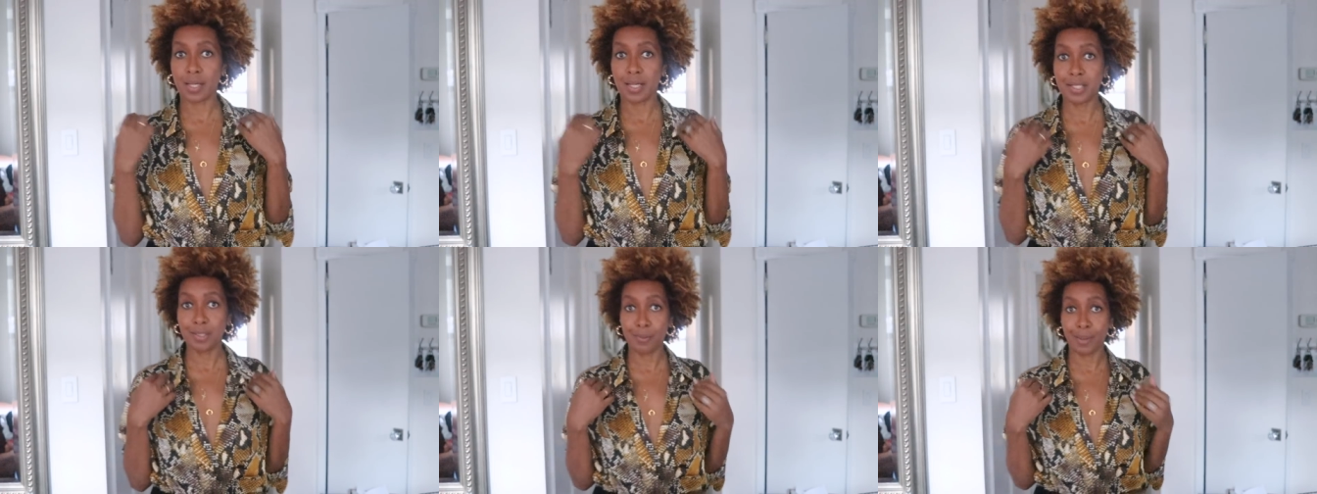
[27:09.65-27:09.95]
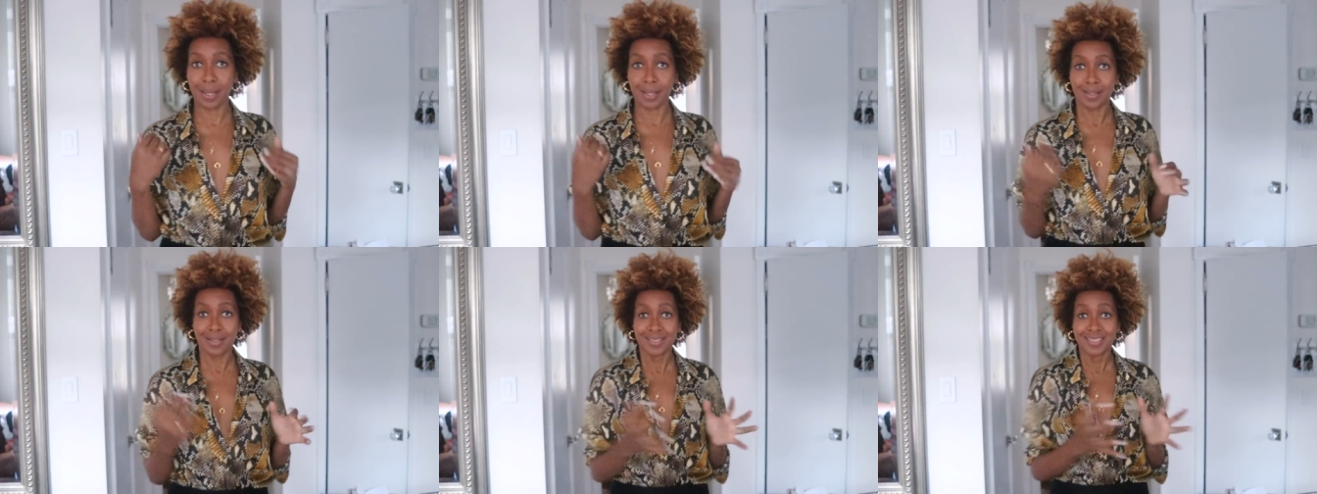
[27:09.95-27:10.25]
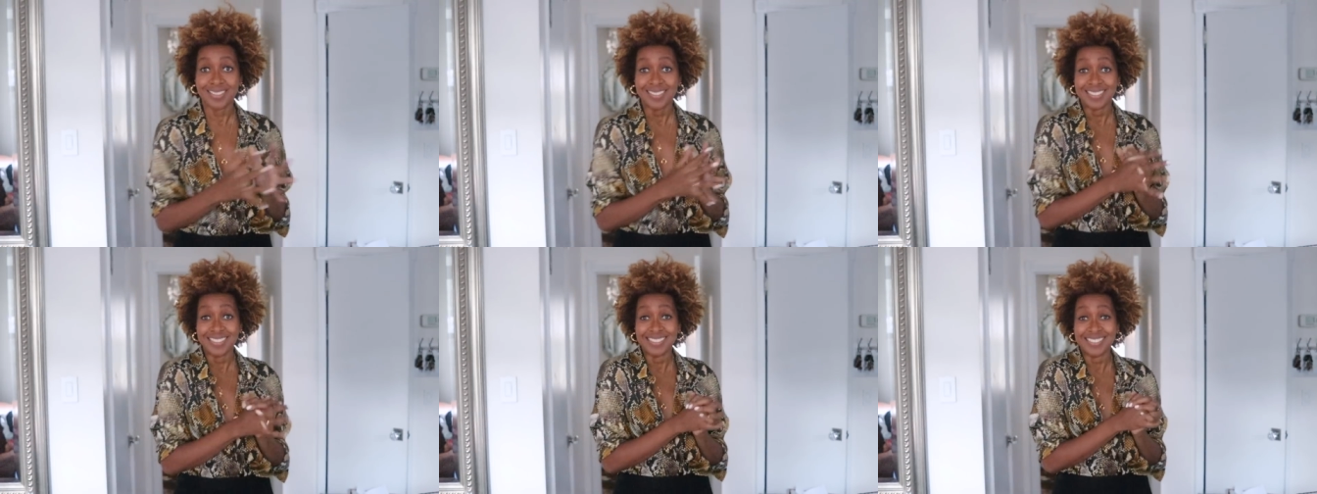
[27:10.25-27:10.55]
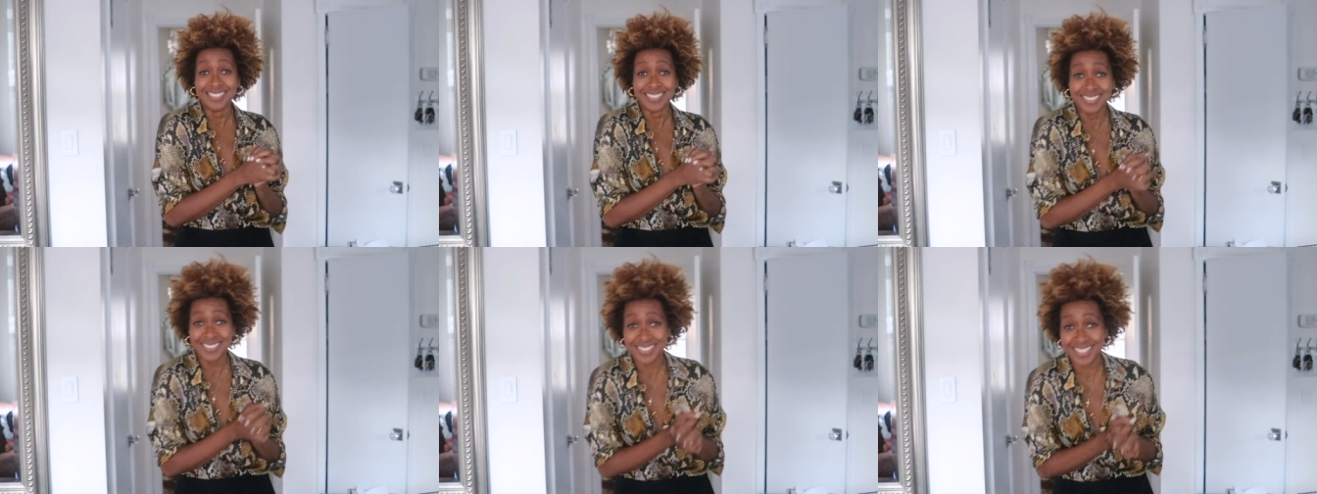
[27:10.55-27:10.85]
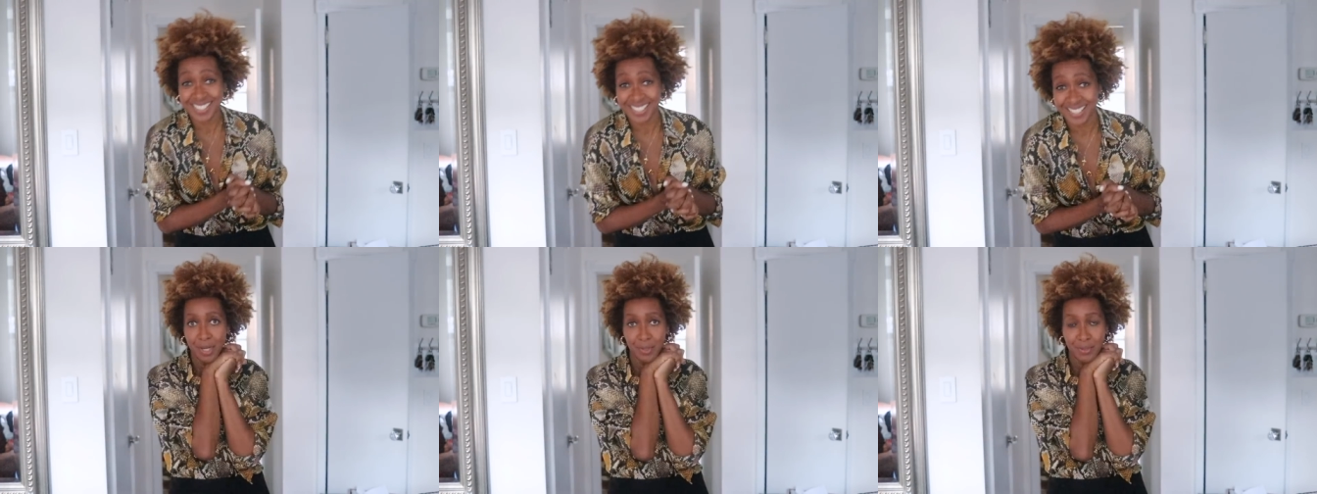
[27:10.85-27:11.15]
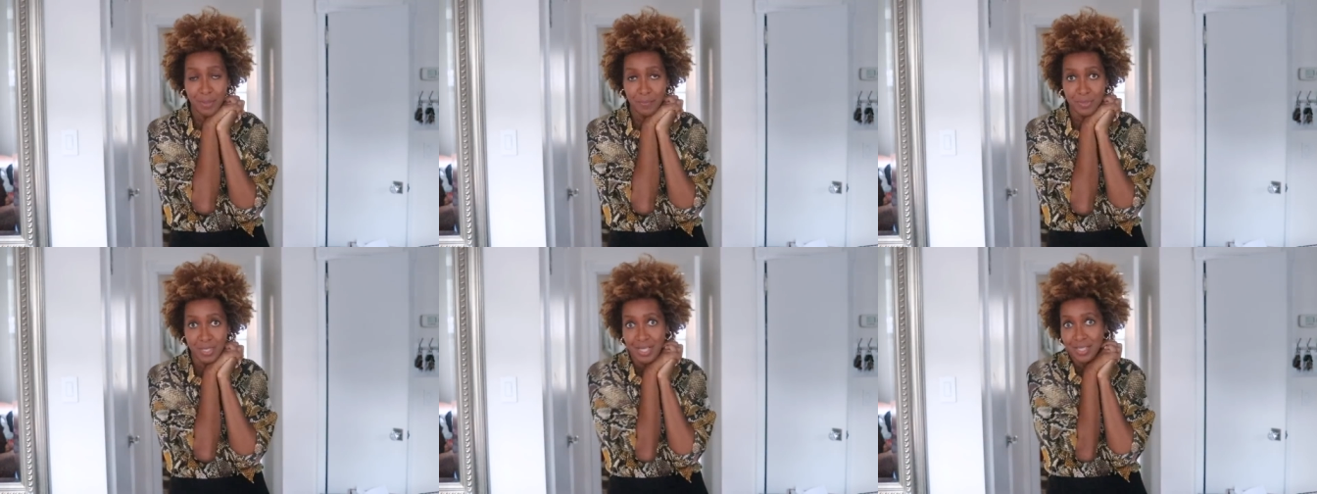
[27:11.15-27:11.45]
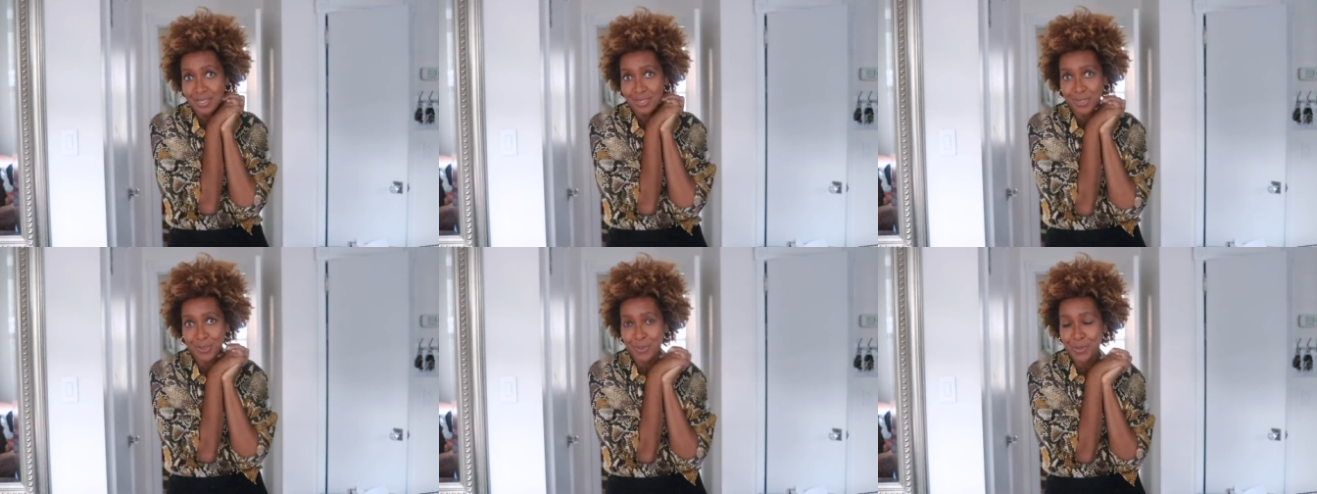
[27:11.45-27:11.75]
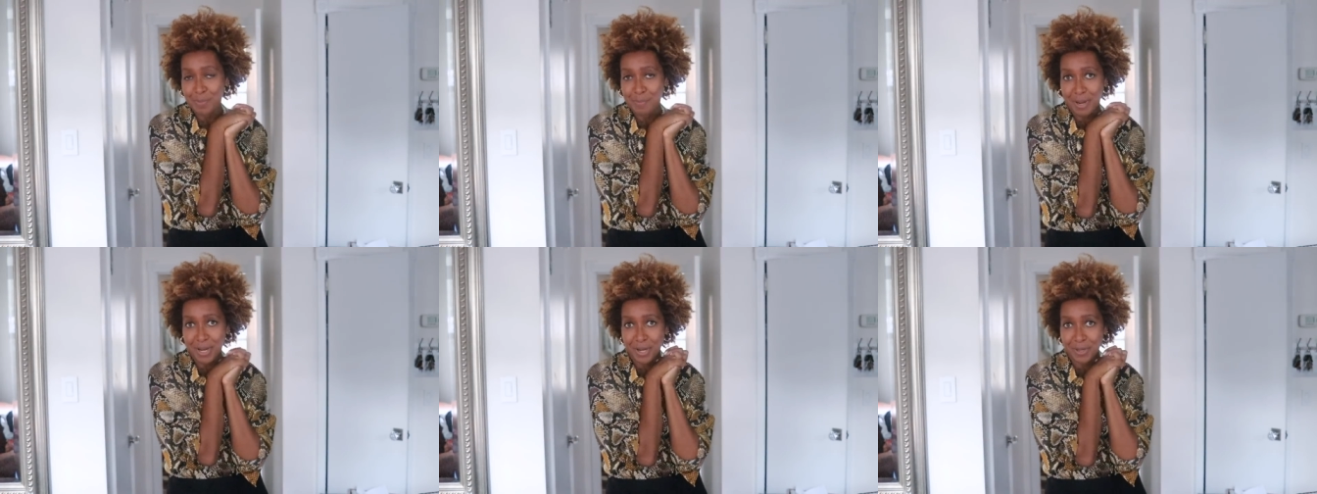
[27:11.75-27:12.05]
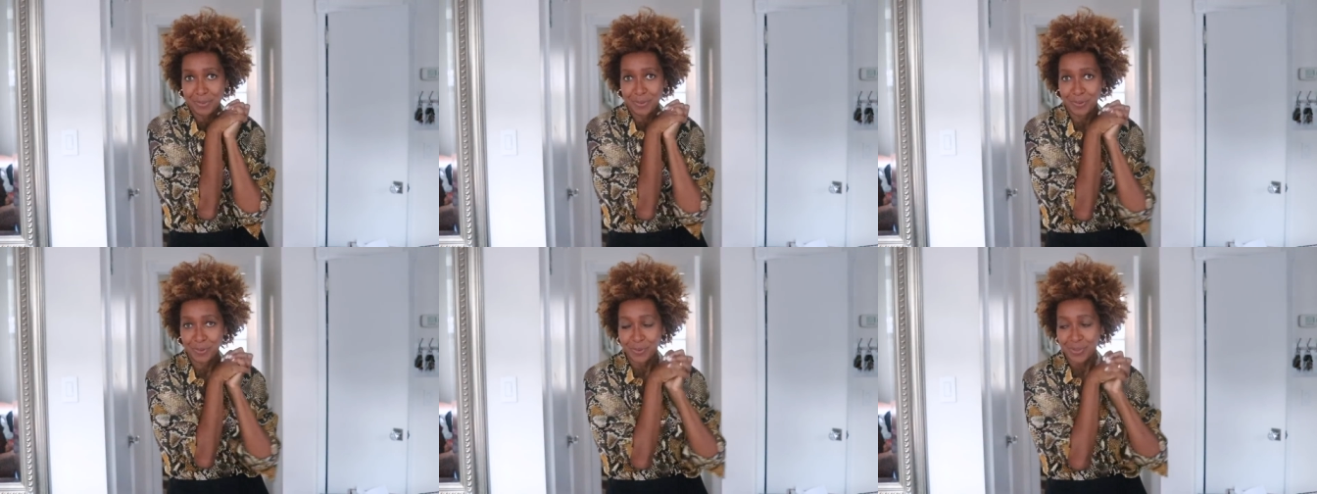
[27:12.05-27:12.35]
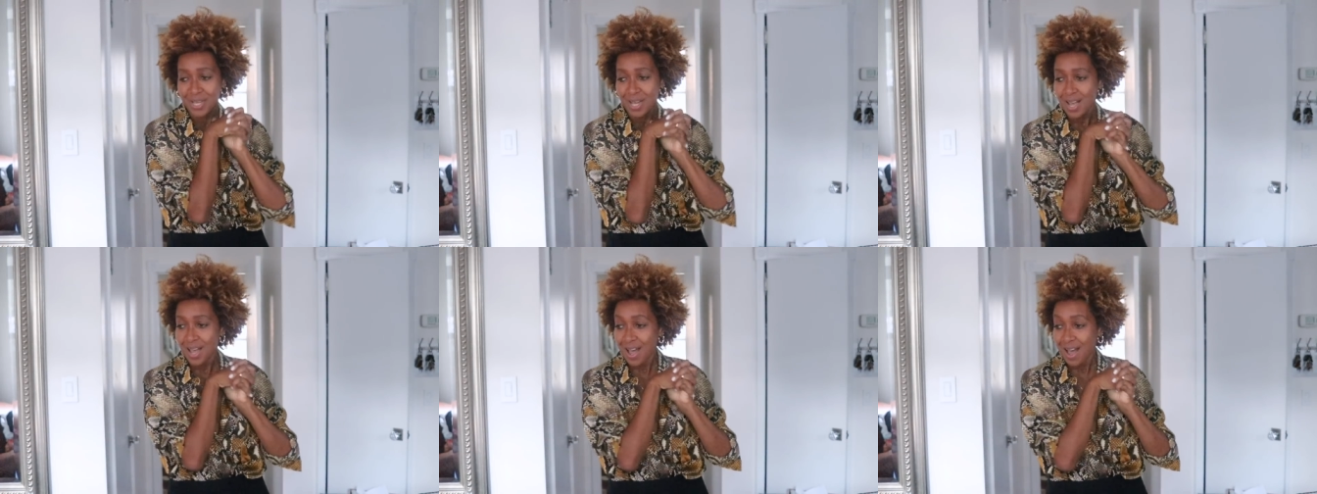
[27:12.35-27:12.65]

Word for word: Anyway, I'm done tooting my own horn.